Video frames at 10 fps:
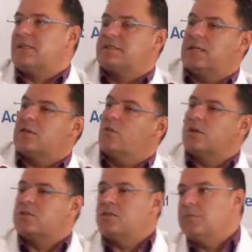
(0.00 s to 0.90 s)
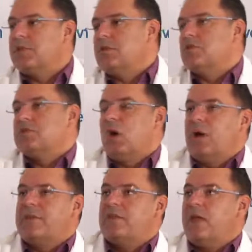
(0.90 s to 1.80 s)
an excellent question, because
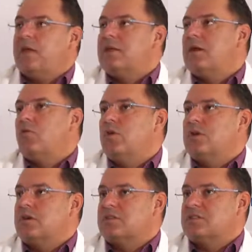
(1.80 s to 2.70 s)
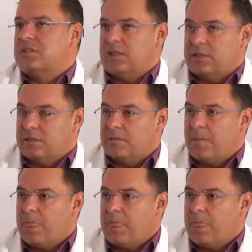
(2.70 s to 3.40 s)
the data that we are seeing